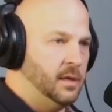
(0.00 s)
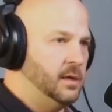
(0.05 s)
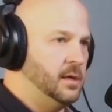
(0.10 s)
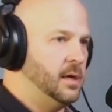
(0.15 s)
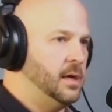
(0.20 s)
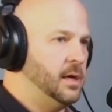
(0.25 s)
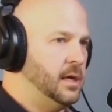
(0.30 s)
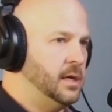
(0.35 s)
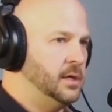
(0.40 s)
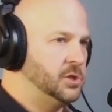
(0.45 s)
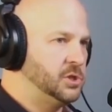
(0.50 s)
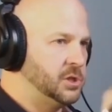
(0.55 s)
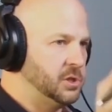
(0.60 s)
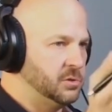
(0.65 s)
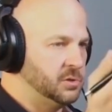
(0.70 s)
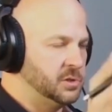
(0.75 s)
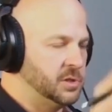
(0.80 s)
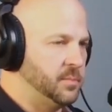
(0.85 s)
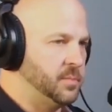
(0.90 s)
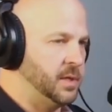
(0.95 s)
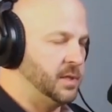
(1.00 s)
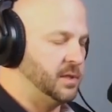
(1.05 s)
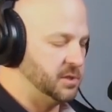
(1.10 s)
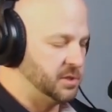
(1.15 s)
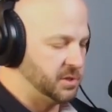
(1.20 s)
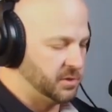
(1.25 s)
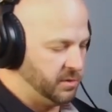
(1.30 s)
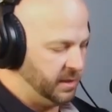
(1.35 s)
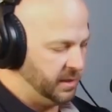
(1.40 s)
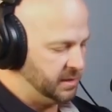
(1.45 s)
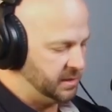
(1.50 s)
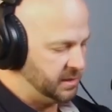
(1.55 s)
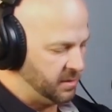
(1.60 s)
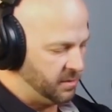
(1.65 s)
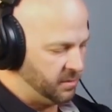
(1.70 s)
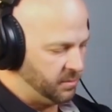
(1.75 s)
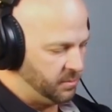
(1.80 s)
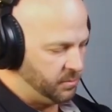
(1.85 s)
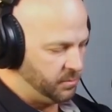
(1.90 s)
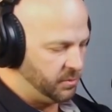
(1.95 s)
and it shows up on the screen.
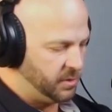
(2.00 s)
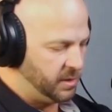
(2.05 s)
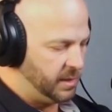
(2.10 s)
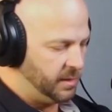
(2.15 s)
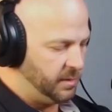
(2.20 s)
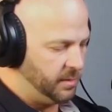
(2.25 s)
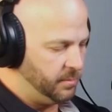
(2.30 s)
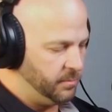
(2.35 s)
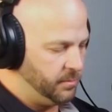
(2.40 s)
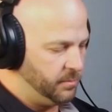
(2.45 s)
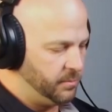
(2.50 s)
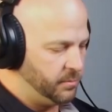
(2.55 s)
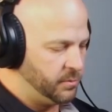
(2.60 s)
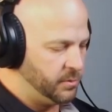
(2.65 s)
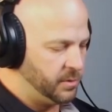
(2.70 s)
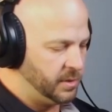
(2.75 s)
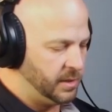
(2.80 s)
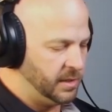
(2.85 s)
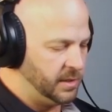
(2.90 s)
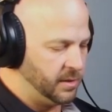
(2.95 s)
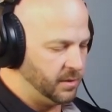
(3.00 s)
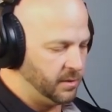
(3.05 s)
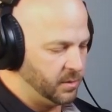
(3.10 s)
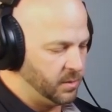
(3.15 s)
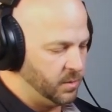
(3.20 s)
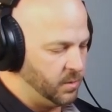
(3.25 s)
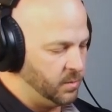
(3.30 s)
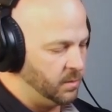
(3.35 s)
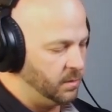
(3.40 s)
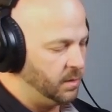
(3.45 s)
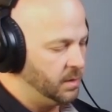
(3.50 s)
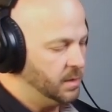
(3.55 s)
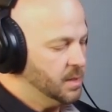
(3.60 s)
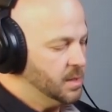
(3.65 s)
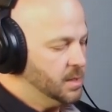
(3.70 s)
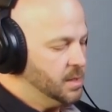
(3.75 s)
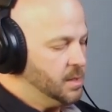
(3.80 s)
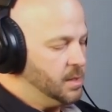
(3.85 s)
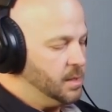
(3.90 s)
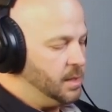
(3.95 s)
So pretty darn cool.
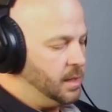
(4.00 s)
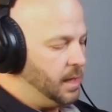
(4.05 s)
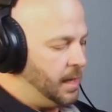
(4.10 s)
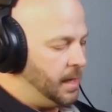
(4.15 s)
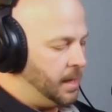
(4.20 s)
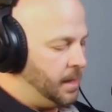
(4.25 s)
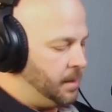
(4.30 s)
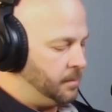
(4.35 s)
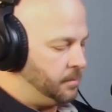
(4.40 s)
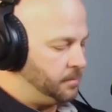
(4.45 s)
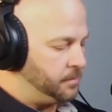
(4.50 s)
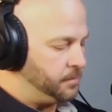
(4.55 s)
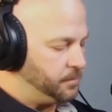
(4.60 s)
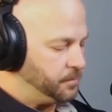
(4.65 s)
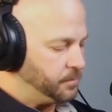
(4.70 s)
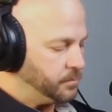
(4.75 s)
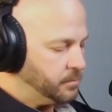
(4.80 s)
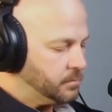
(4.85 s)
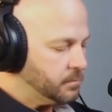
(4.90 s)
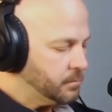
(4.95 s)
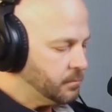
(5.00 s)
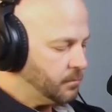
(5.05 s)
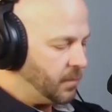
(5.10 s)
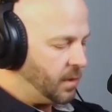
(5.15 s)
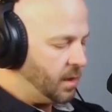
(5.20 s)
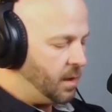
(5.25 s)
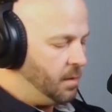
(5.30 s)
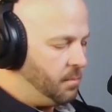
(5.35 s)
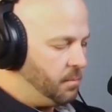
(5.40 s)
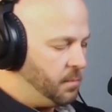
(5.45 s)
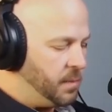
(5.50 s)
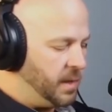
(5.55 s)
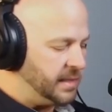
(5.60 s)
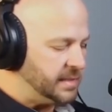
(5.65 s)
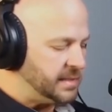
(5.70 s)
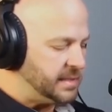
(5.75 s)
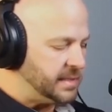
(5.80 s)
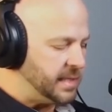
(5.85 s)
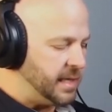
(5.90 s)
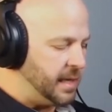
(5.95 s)

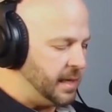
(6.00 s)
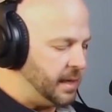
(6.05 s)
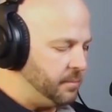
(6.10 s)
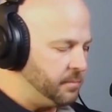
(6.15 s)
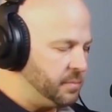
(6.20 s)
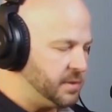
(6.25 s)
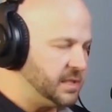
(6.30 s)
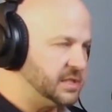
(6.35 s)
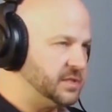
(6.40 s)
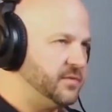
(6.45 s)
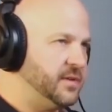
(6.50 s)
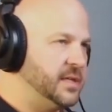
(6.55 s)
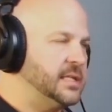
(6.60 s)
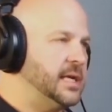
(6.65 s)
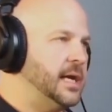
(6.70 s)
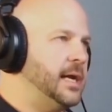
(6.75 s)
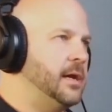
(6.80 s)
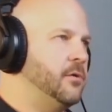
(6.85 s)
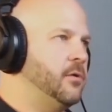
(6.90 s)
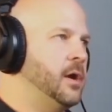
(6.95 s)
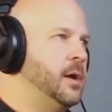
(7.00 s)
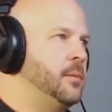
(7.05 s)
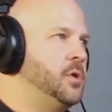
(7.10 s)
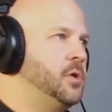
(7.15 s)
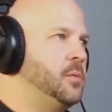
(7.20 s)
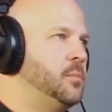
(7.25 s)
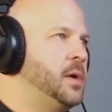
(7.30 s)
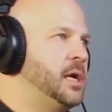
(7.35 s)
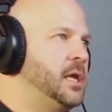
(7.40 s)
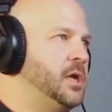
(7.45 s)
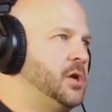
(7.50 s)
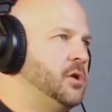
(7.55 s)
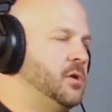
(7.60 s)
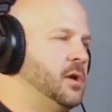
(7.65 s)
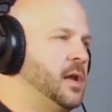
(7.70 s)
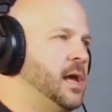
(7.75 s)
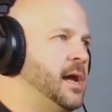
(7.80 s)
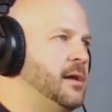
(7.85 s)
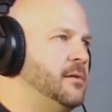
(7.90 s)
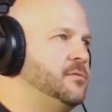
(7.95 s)
But this Venn diagram, your money, your